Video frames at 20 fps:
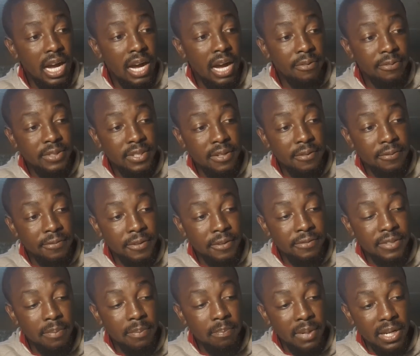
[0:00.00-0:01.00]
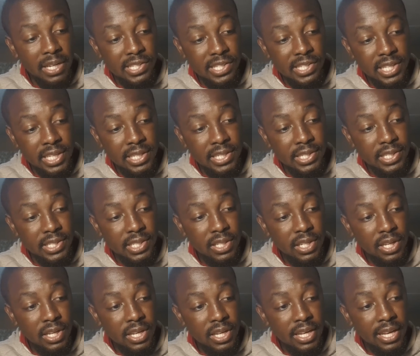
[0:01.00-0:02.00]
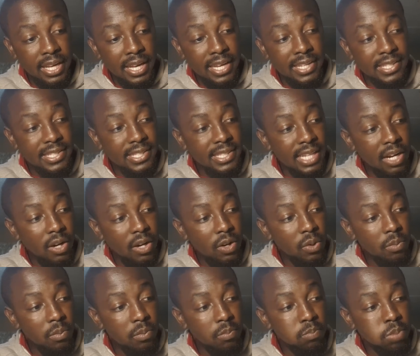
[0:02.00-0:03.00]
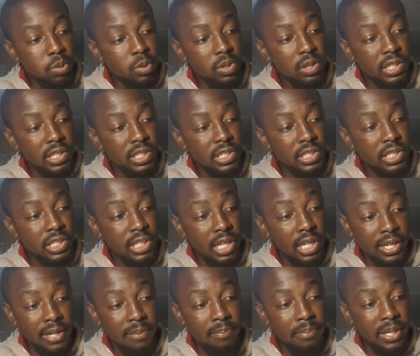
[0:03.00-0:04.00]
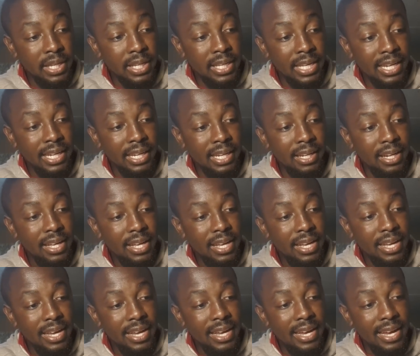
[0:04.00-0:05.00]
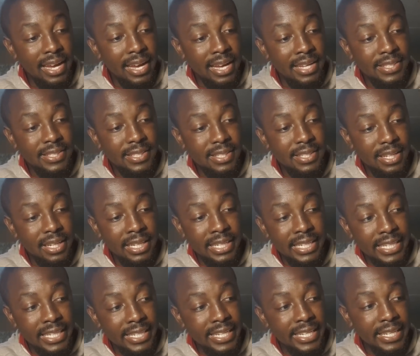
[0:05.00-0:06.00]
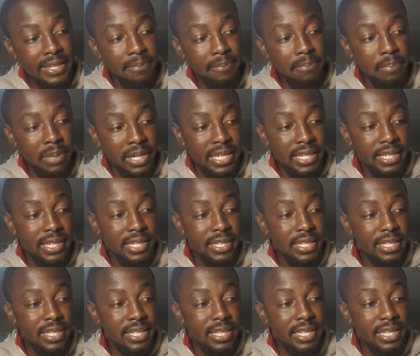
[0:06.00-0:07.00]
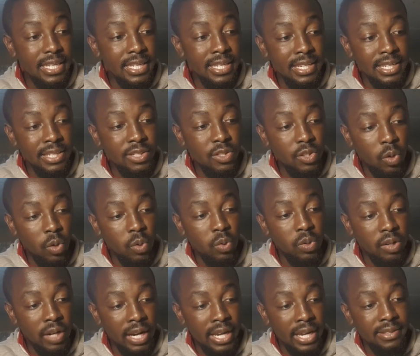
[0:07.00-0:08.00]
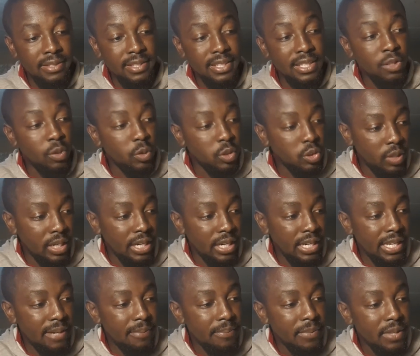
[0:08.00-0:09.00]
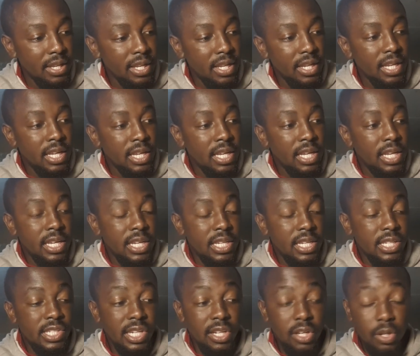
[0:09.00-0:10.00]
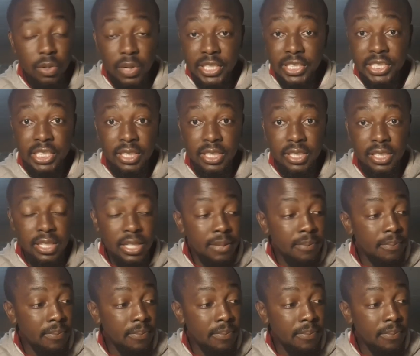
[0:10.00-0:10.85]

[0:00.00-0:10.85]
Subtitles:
after 50 plus years has now put the Charbray cattle as a leading breed in its own right in Australia. Generation